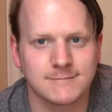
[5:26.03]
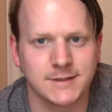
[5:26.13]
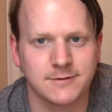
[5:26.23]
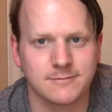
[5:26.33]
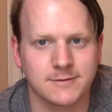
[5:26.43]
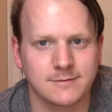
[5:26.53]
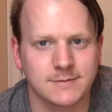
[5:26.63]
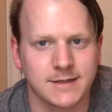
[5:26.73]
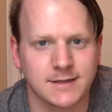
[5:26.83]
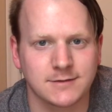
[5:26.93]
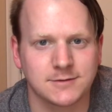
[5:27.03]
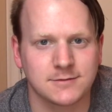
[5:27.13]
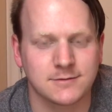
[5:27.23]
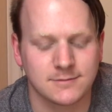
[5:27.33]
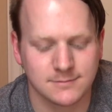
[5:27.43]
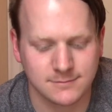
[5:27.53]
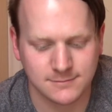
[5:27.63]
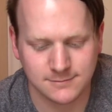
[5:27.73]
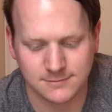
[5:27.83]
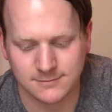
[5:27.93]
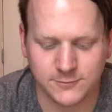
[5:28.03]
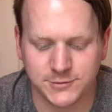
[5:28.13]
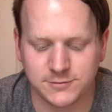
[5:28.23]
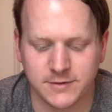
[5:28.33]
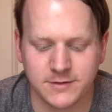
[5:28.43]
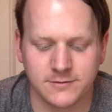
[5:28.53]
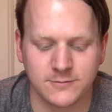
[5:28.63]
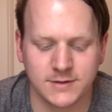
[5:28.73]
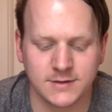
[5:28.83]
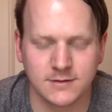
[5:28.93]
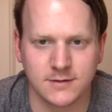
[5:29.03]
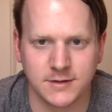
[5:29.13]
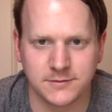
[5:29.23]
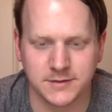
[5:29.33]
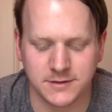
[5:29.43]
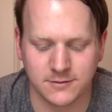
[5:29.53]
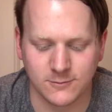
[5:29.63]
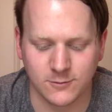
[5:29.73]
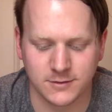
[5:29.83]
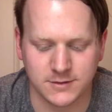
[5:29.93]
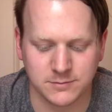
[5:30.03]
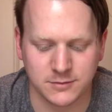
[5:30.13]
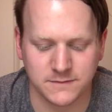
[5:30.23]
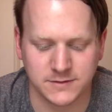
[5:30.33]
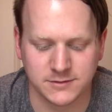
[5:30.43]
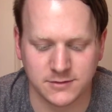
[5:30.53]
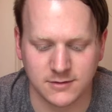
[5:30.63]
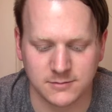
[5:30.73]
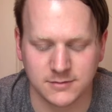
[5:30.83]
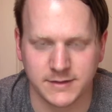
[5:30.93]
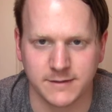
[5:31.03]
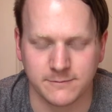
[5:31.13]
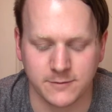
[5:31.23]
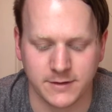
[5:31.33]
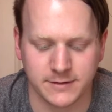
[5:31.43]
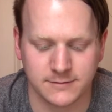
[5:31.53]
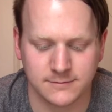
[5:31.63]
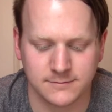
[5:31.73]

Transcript: Either one. I can't choose. Would you rather win the lottery or work the perfect job, and why?